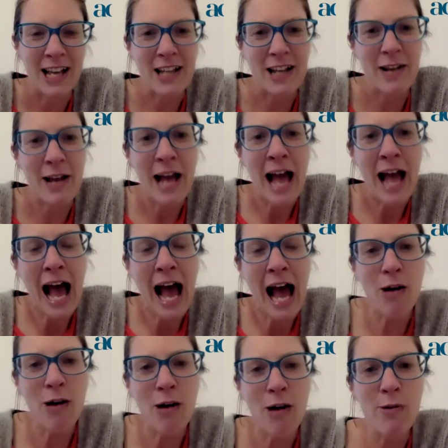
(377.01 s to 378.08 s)
So,
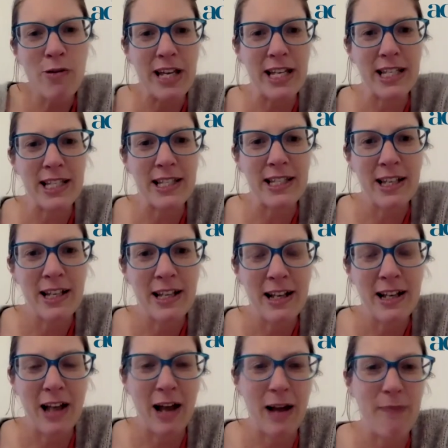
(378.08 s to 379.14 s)
how will this
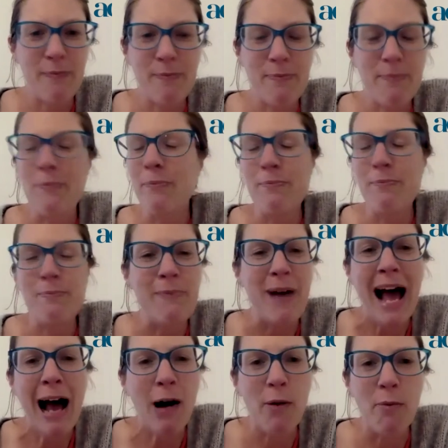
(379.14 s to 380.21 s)
like
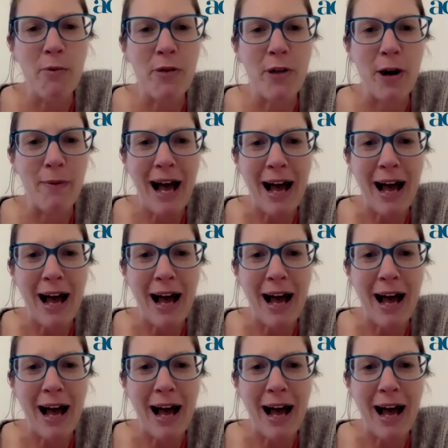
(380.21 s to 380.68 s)
help them?